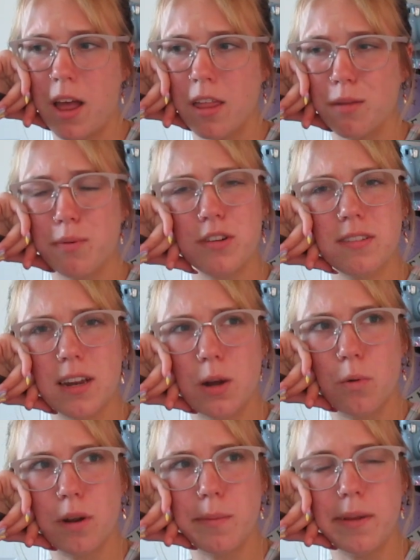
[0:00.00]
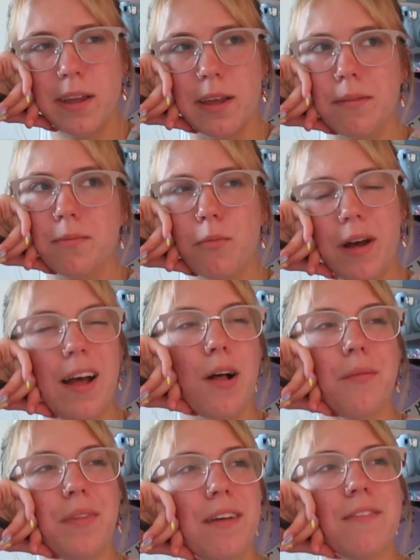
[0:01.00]
the person I want to be.
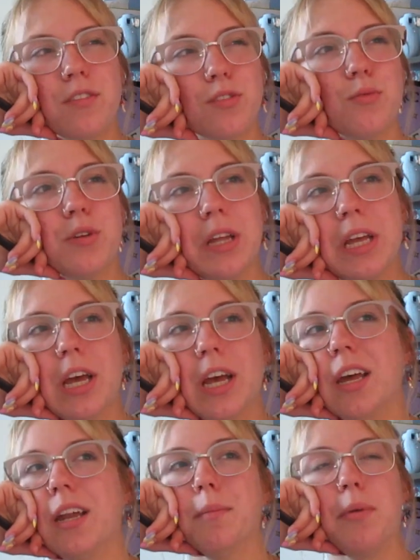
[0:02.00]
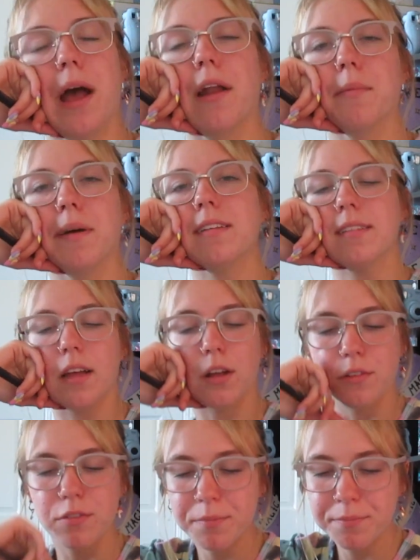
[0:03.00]
Wow, that feels really good, I'm proud of
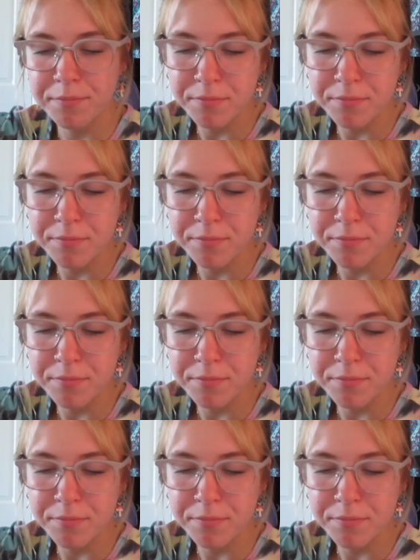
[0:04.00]
myself.